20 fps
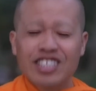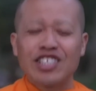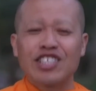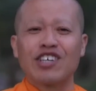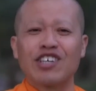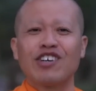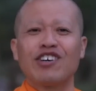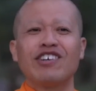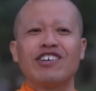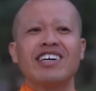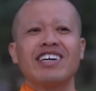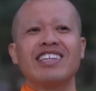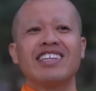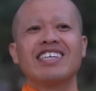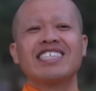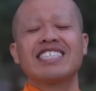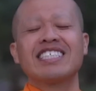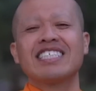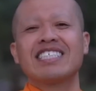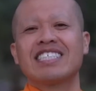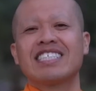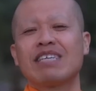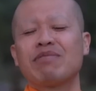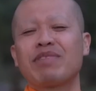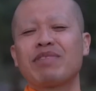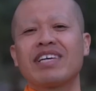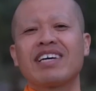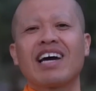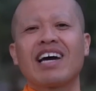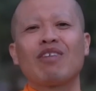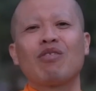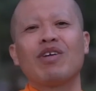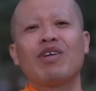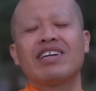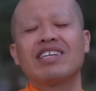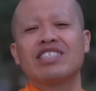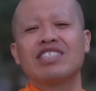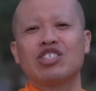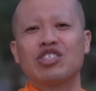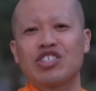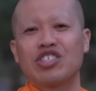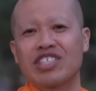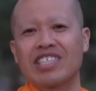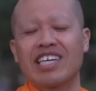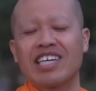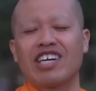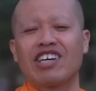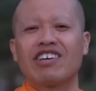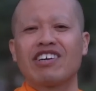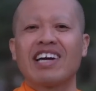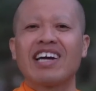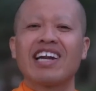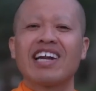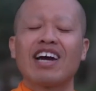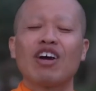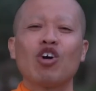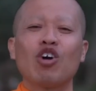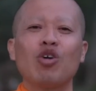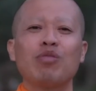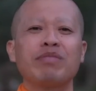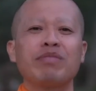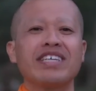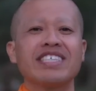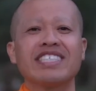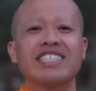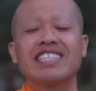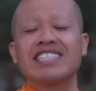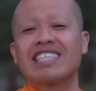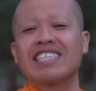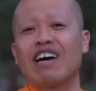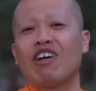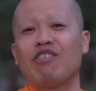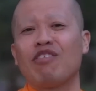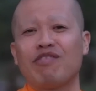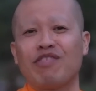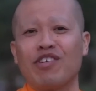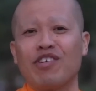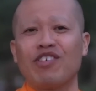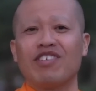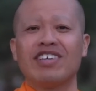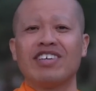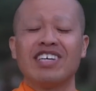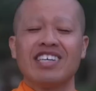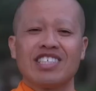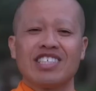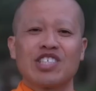so this is something I wanted to share and I hope this is helpful.